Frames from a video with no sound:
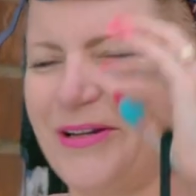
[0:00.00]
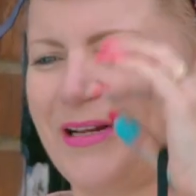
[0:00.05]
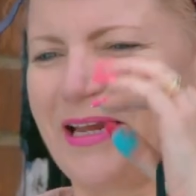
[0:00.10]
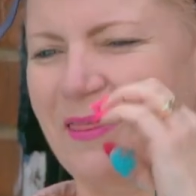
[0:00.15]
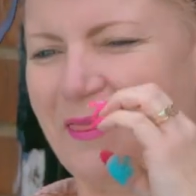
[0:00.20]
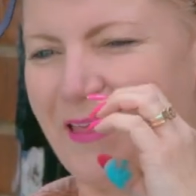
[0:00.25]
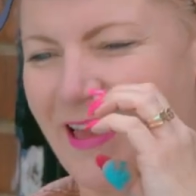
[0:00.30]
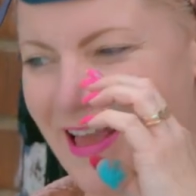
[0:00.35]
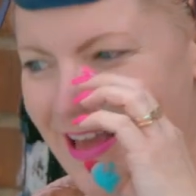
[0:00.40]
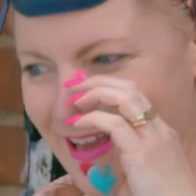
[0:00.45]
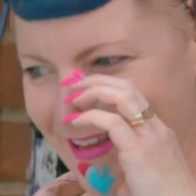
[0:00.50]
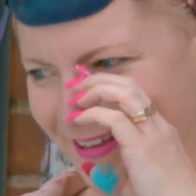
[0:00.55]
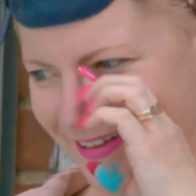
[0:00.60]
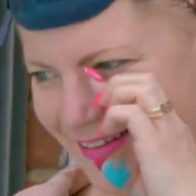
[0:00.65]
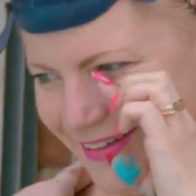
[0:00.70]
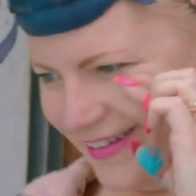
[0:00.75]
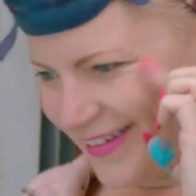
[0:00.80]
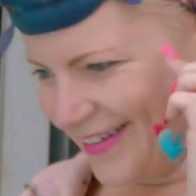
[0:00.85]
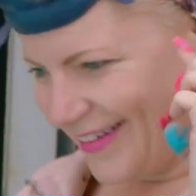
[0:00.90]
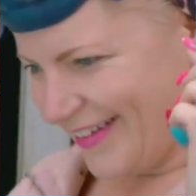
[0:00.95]
look at that.
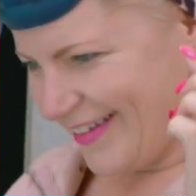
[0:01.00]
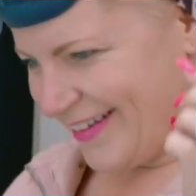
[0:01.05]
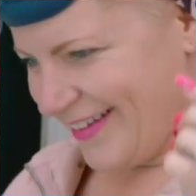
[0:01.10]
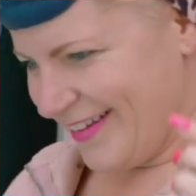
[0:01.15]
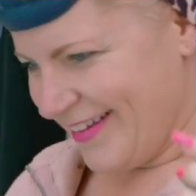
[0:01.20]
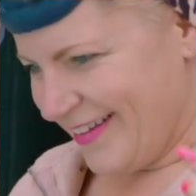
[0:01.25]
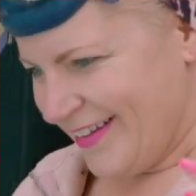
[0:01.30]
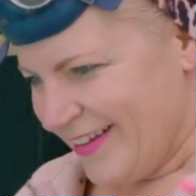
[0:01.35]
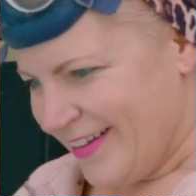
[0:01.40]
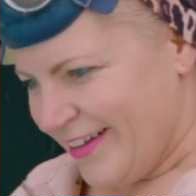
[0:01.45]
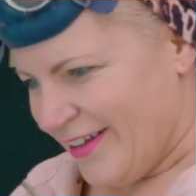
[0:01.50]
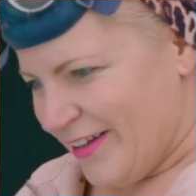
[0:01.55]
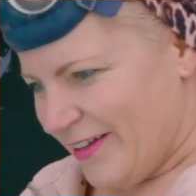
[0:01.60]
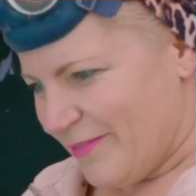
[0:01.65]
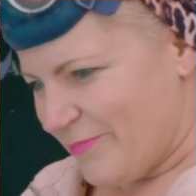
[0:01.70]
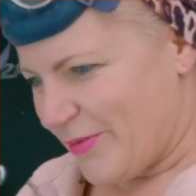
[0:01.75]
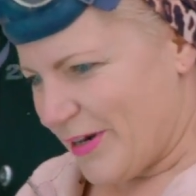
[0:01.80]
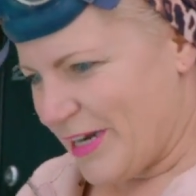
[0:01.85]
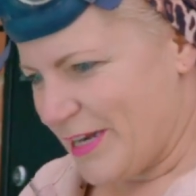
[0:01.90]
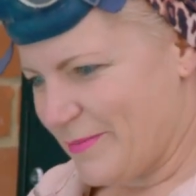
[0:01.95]

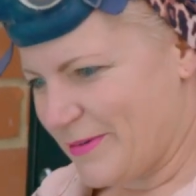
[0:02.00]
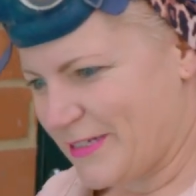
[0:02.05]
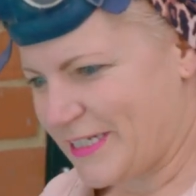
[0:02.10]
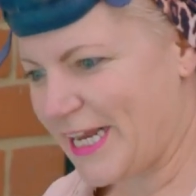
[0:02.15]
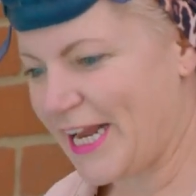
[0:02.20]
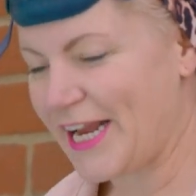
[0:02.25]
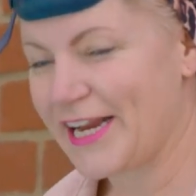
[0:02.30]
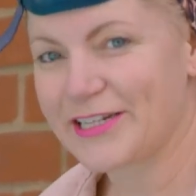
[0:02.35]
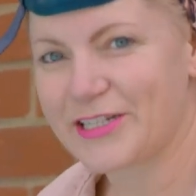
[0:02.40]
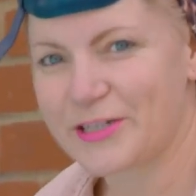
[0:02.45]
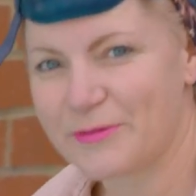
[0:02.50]
Bringing a tear